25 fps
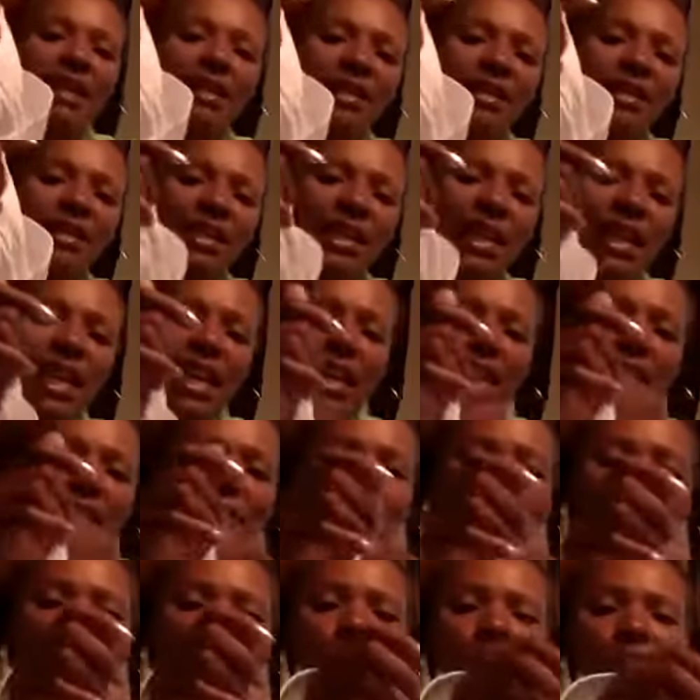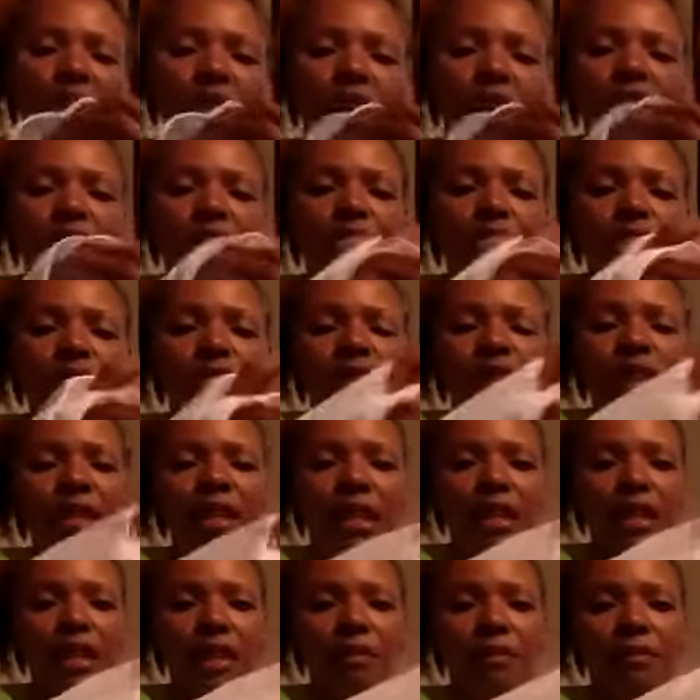sleeve through the other
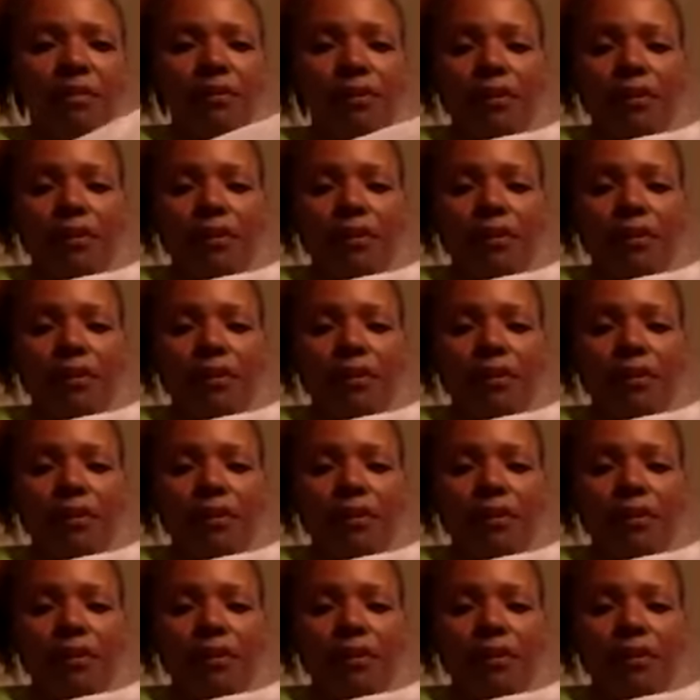sleeve.